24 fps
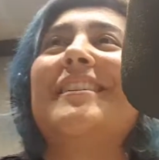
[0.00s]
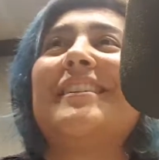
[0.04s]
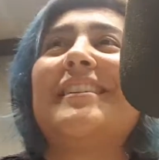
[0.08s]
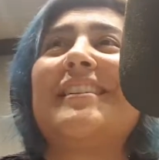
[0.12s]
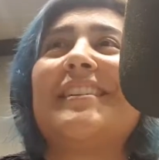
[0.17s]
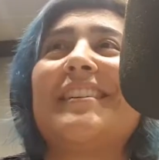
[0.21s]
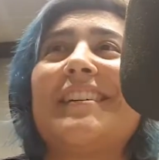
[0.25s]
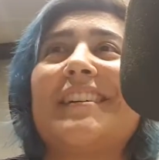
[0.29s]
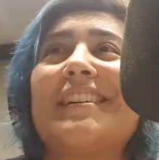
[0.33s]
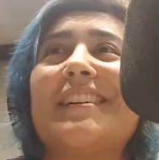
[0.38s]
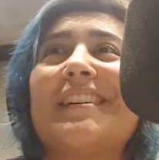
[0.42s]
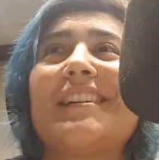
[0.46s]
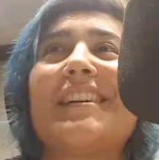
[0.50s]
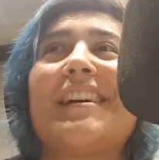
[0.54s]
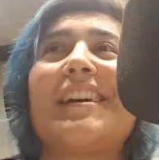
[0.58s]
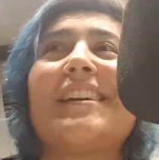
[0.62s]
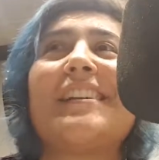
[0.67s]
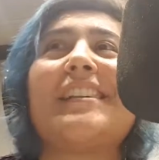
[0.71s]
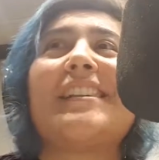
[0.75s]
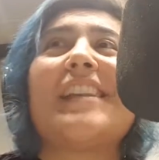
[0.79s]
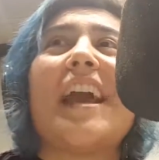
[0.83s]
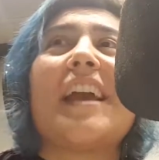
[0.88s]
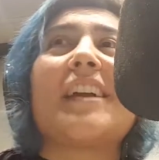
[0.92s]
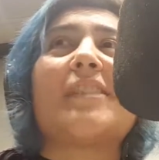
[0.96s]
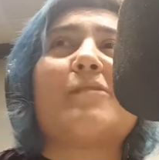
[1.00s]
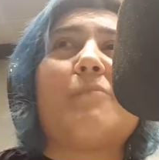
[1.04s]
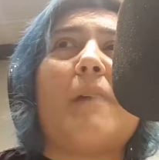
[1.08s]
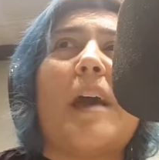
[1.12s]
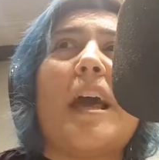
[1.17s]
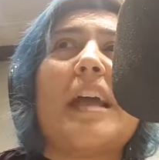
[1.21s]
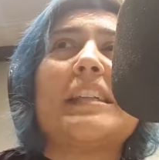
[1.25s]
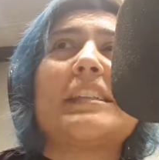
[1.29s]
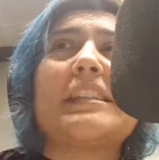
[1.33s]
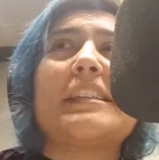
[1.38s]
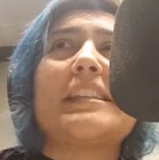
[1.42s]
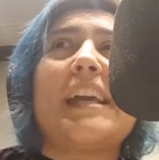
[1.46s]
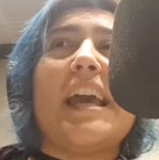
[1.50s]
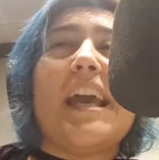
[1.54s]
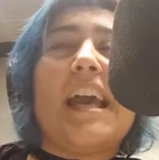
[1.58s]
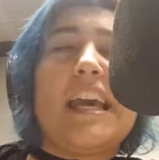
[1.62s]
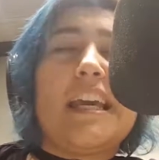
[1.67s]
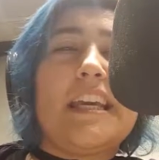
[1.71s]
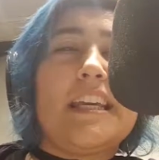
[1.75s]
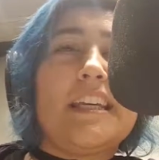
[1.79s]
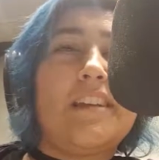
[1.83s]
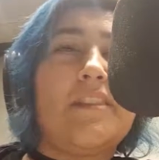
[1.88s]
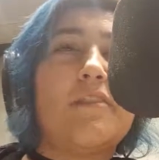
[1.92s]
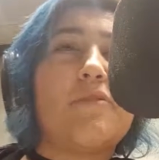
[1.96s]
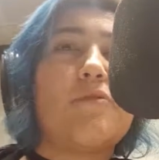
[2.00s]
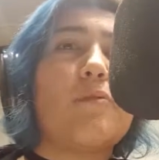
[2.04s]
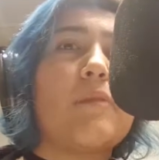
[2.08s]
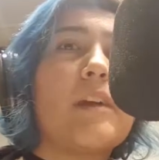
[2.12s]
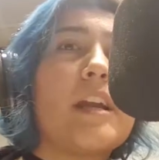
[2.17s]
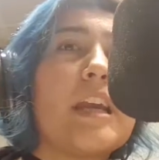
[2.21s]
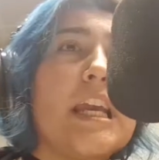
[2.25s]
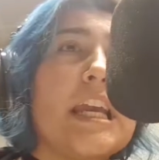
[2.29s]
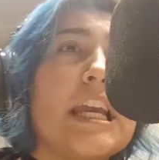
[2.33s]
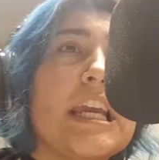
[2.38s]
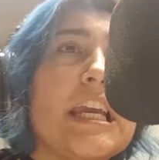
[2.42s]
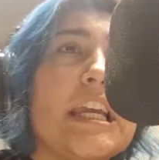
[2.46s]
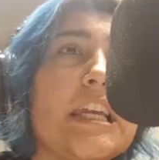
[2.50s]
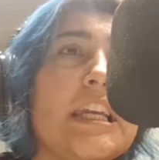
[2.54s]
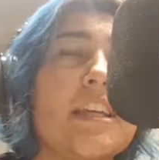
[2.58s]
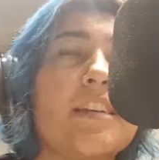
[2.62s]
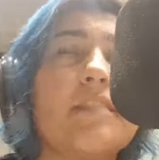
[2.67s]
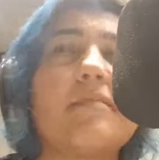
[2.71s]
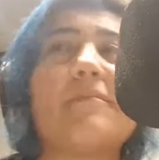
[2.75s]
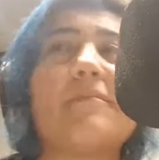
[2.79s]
next Wednesday. Next Wednesday. Three.